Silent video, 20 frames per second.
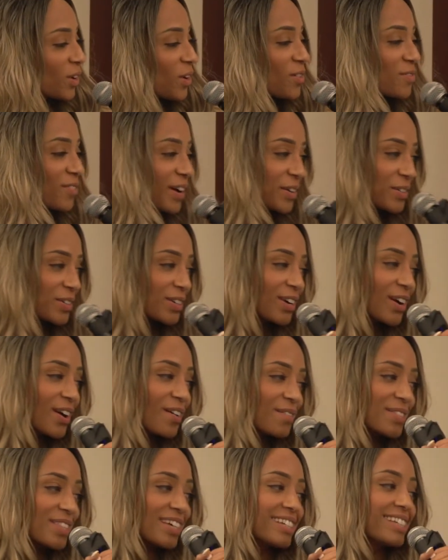co-founder
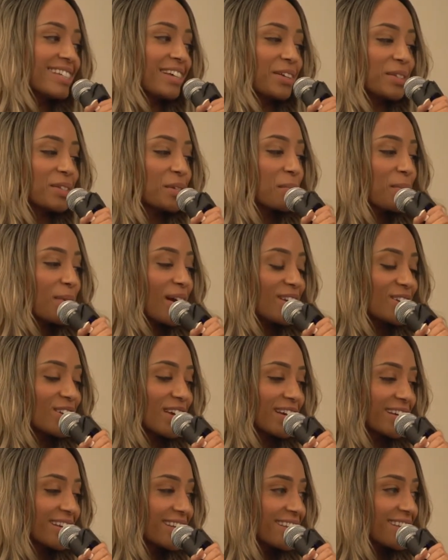of the Delta
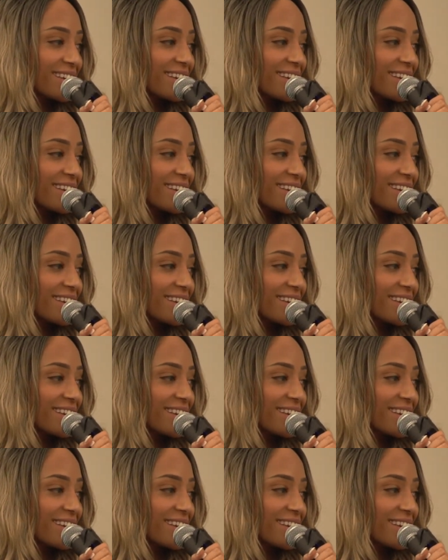Project,